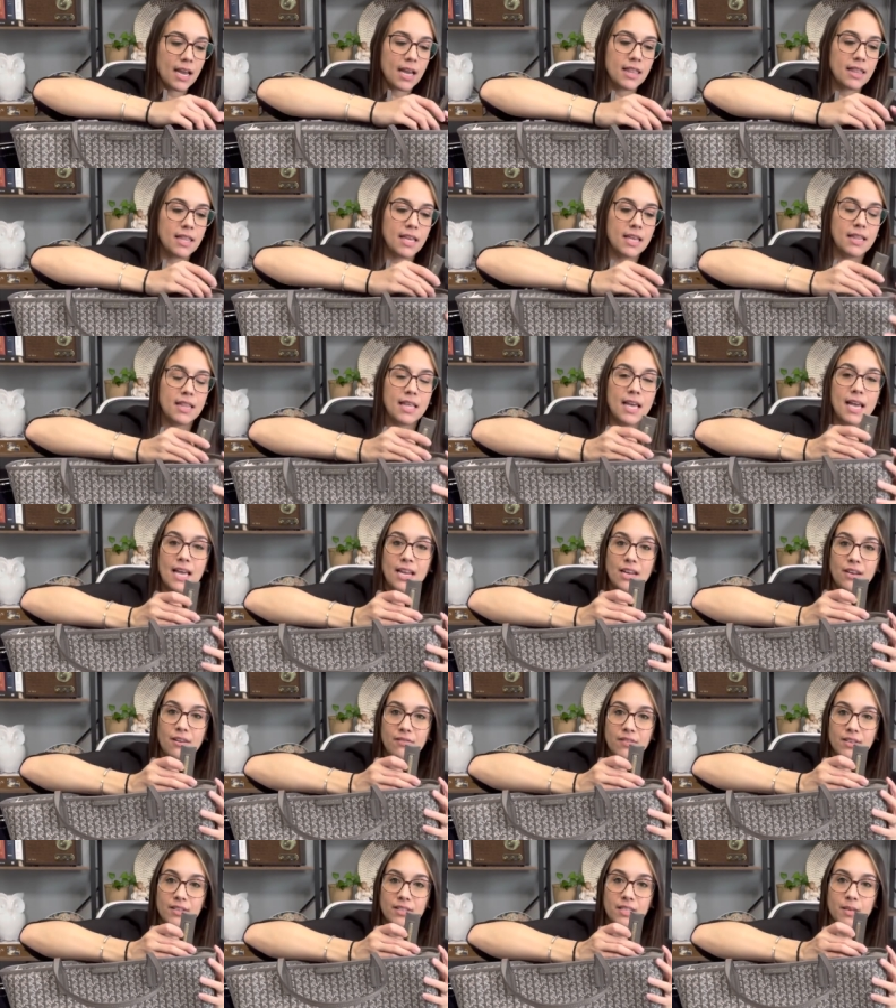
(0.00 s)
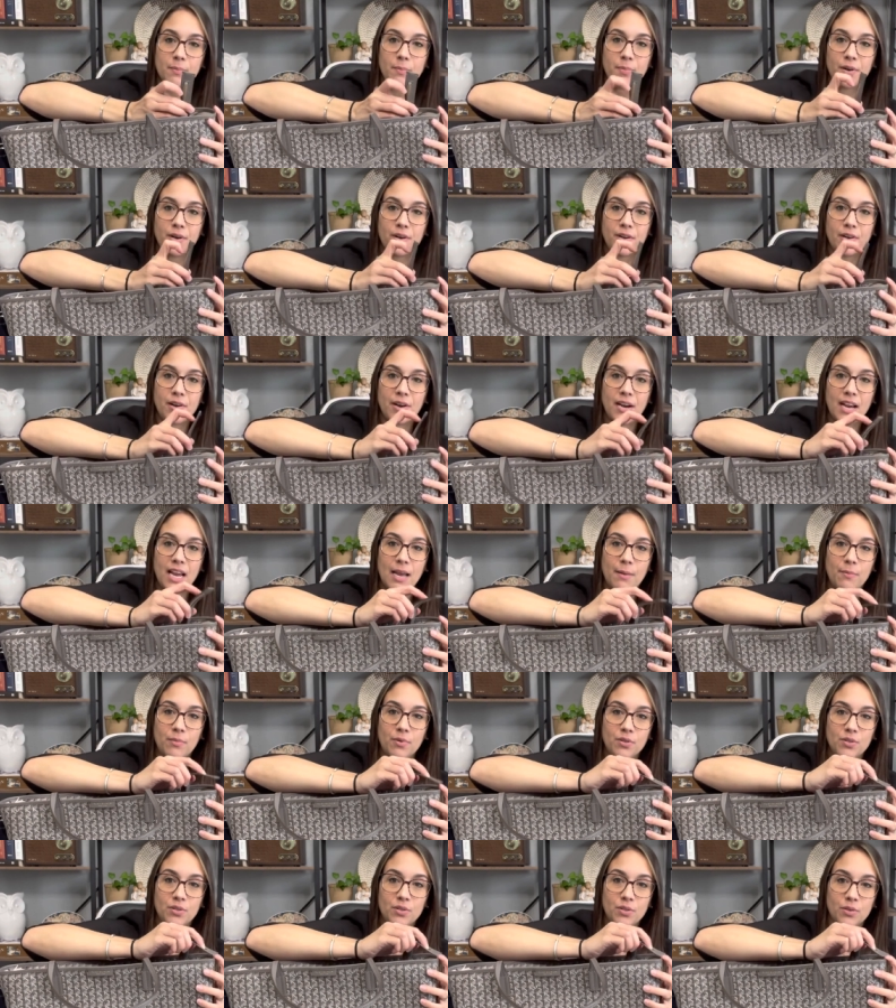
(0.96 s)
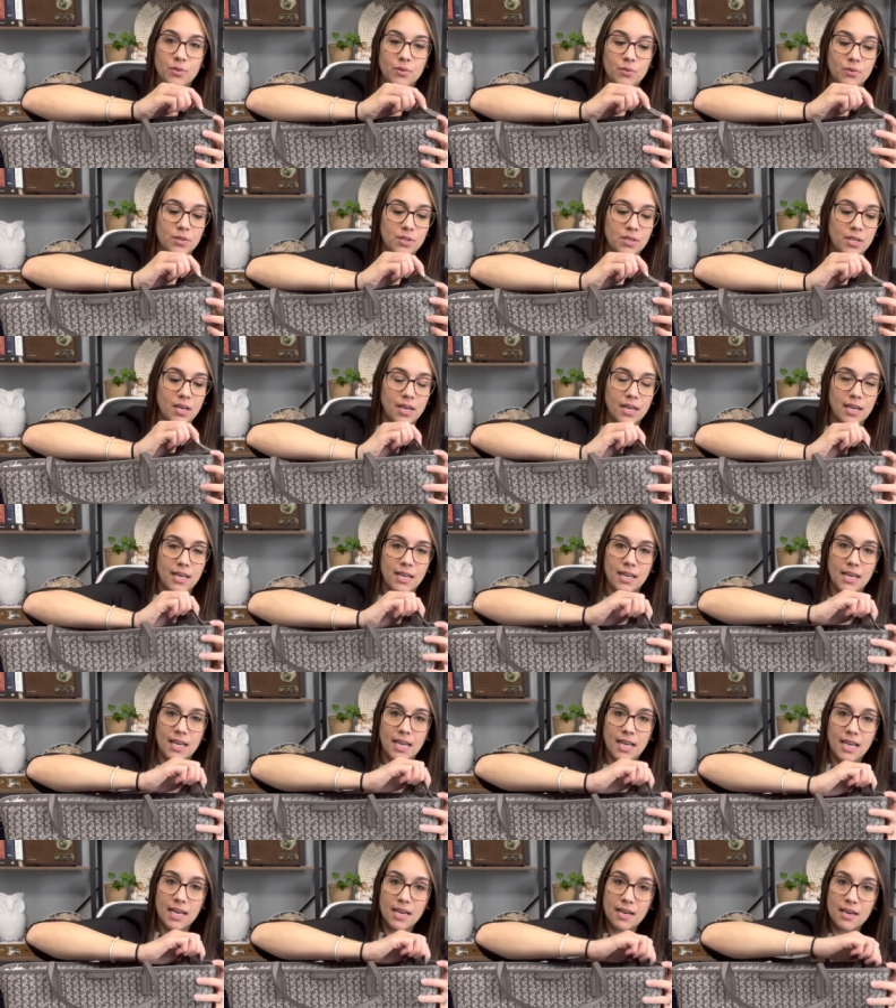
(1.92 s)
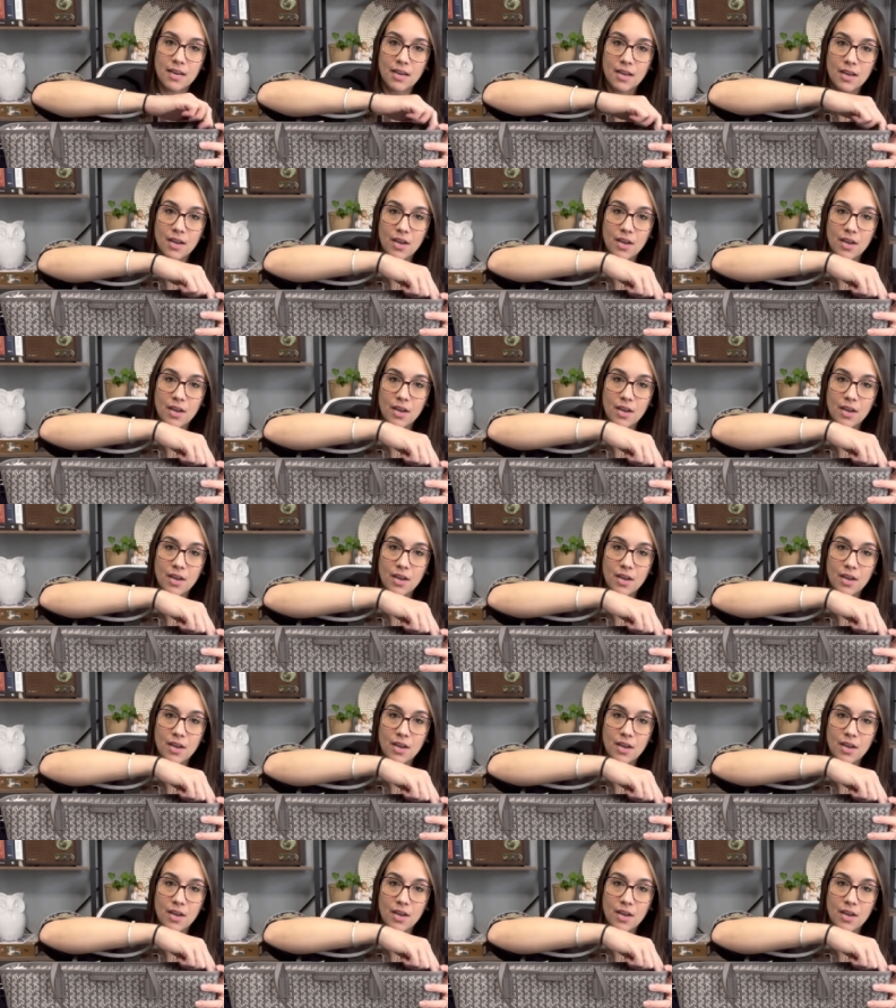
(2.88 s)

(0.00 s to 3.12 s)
And then the end of the zipper, you're able to tuck it in